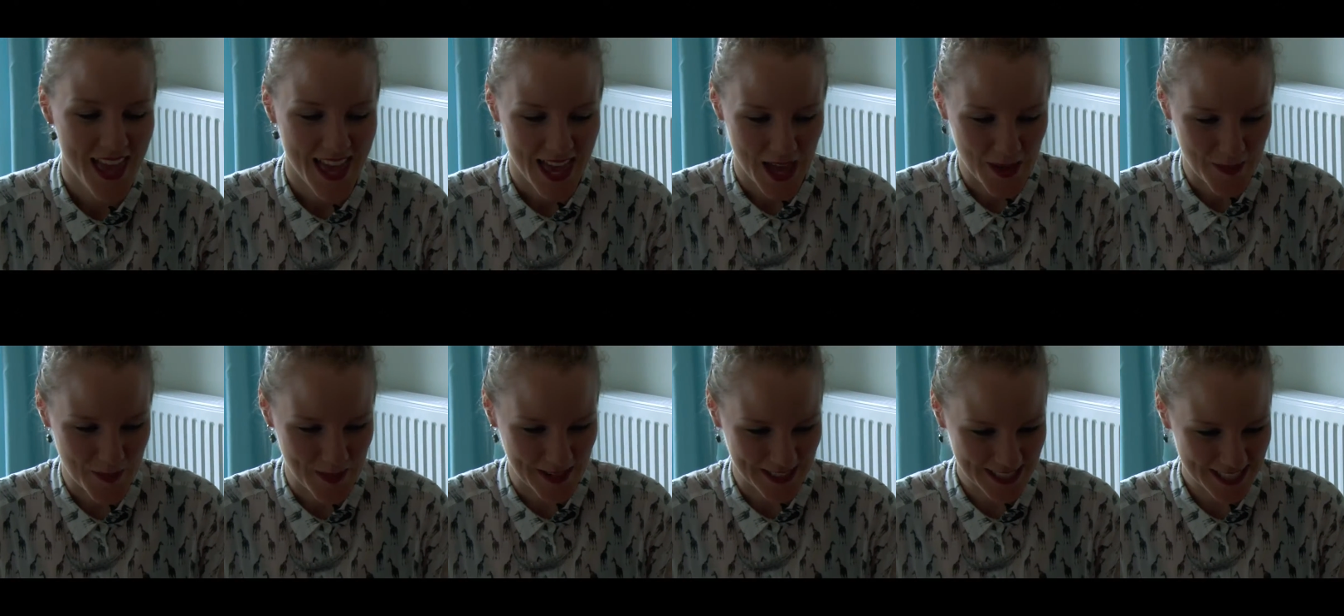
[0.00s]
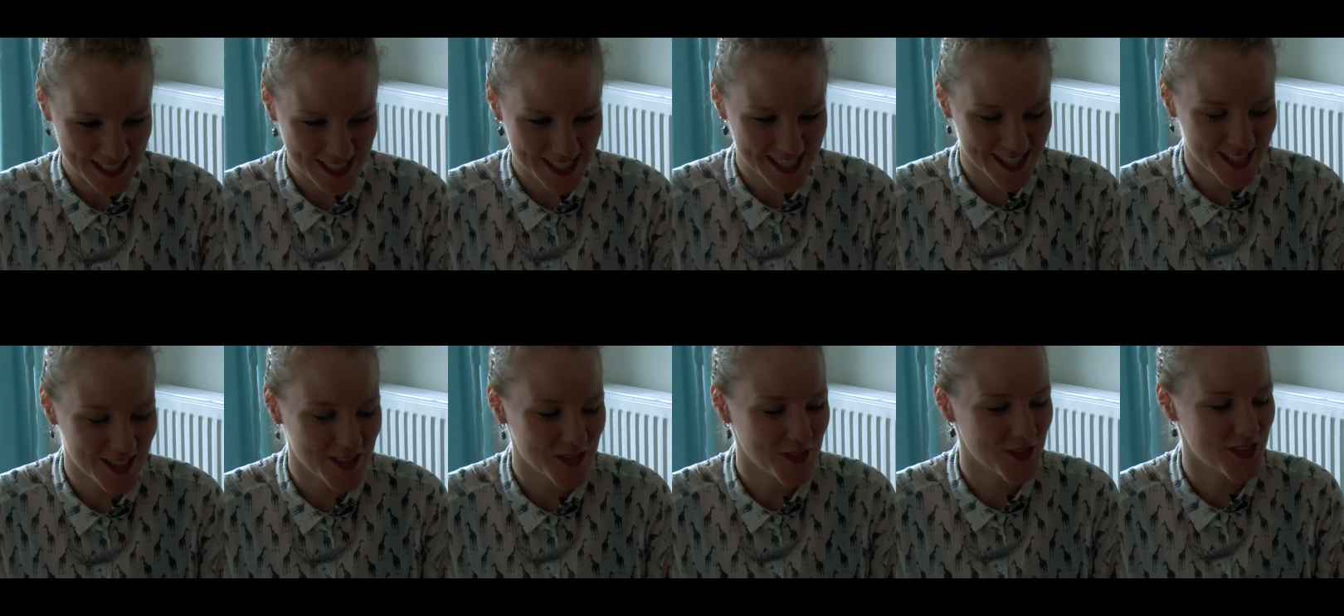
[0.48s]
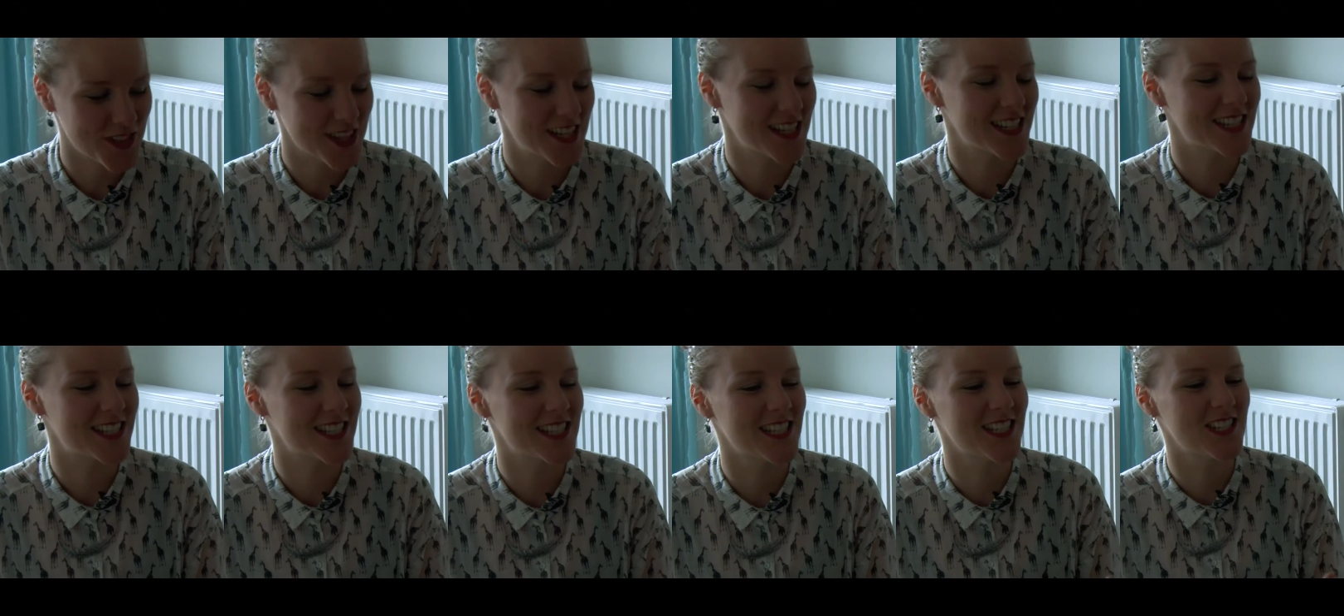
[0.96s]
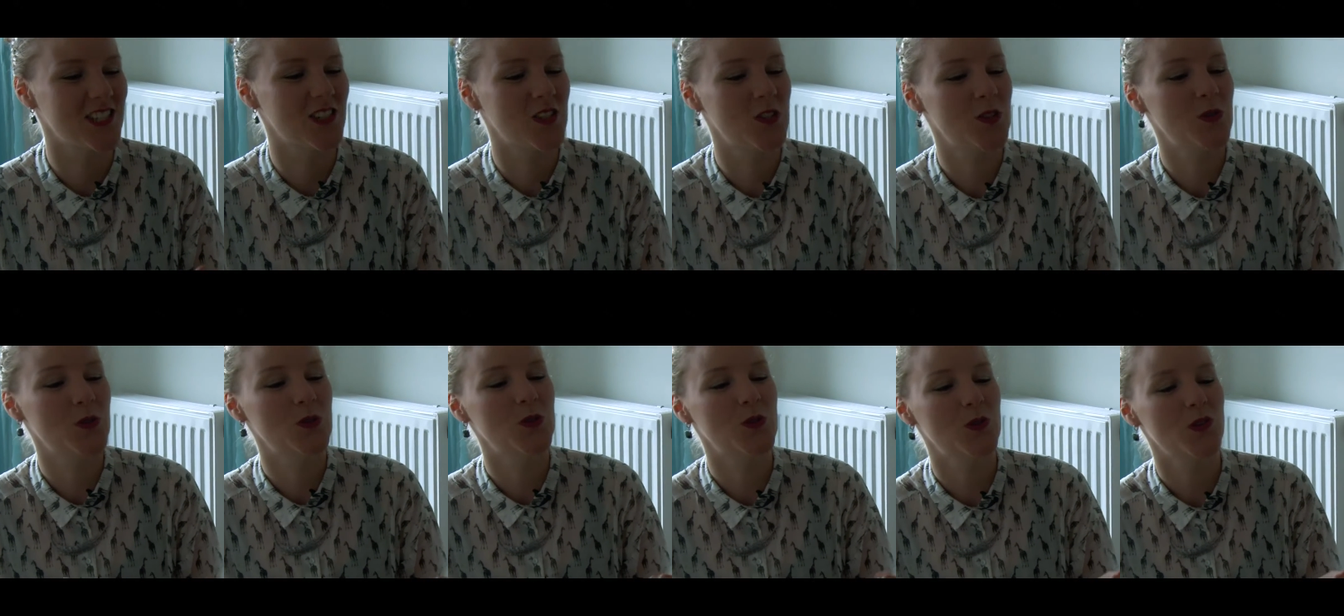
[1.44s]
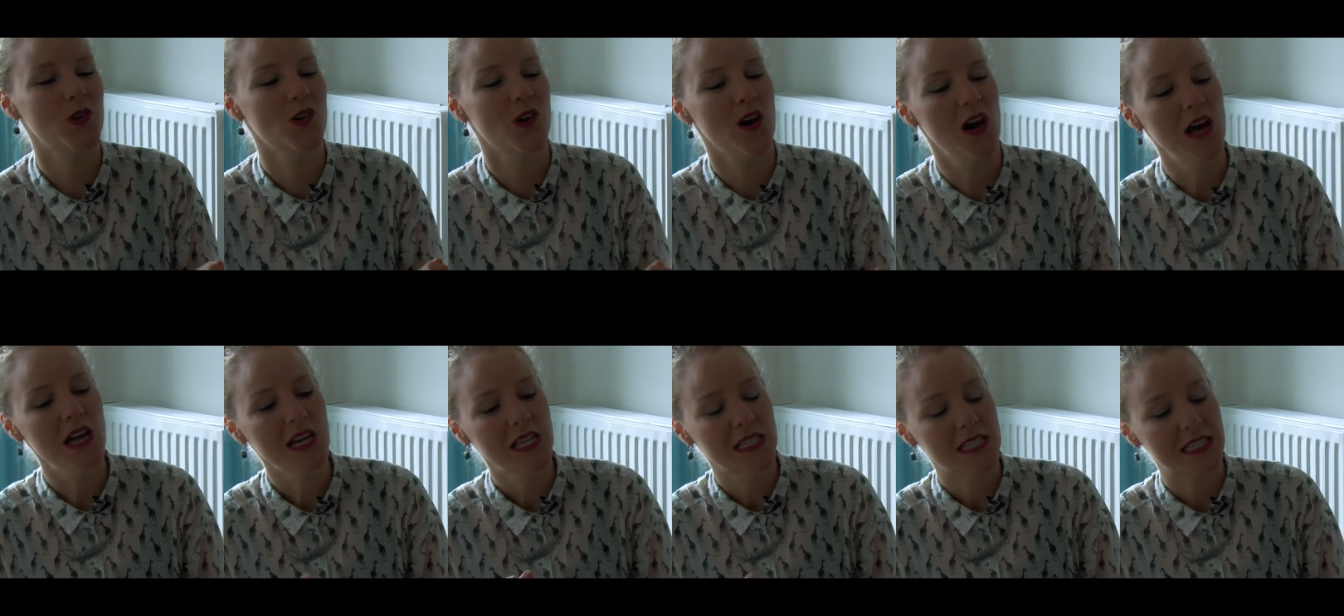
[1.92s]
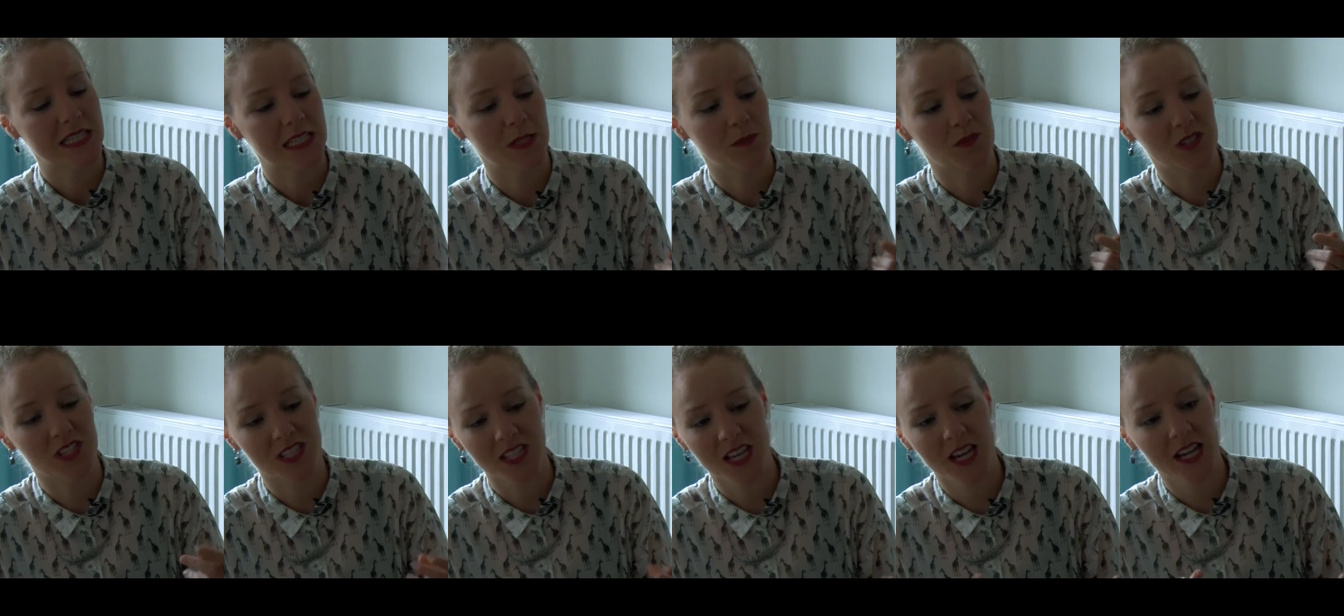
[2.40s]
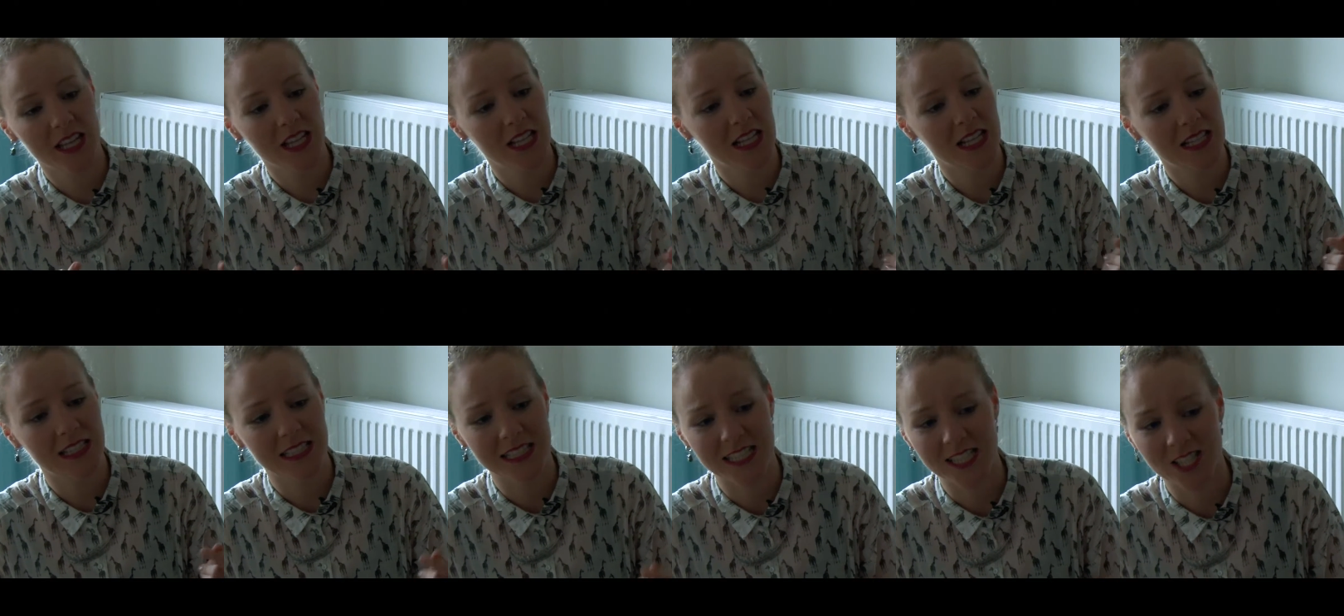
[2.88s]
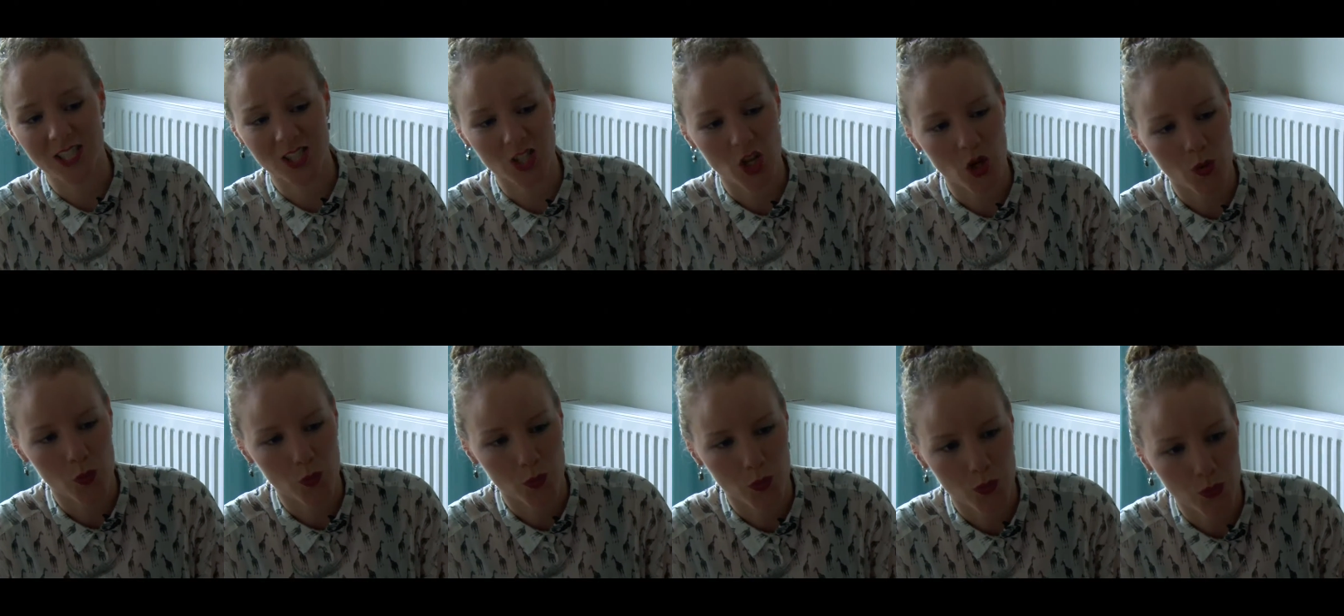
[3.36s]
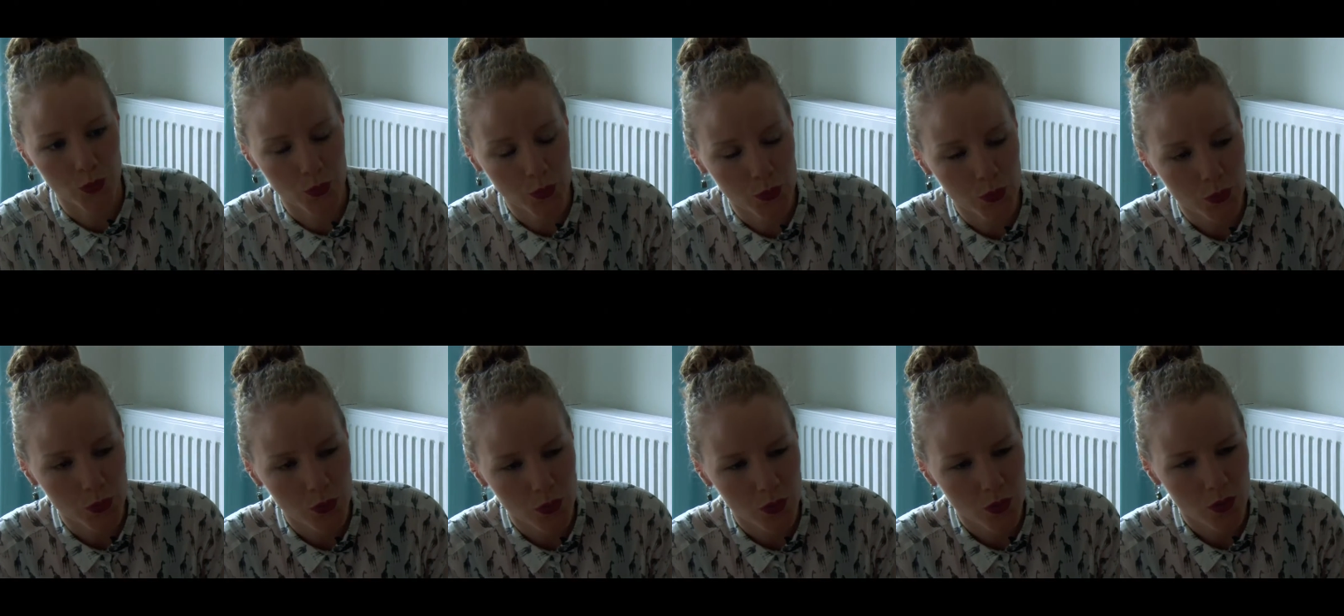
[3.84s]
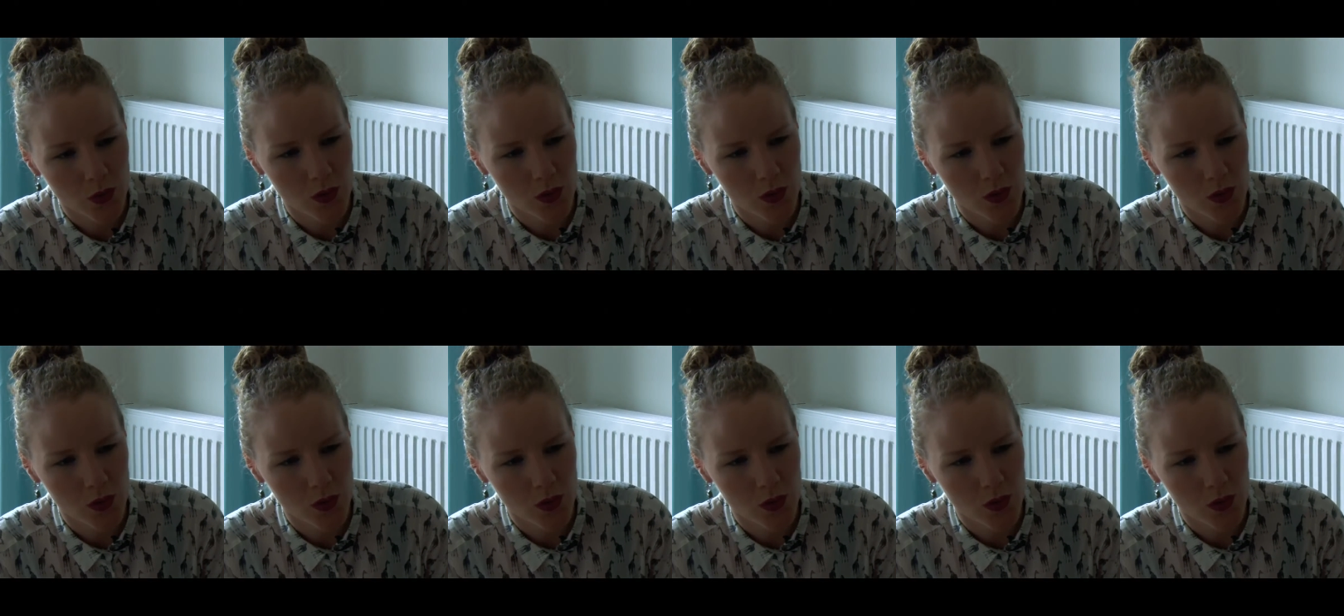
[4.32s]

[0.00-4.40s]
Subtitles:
and my list of things to do seems suddenly so cruel.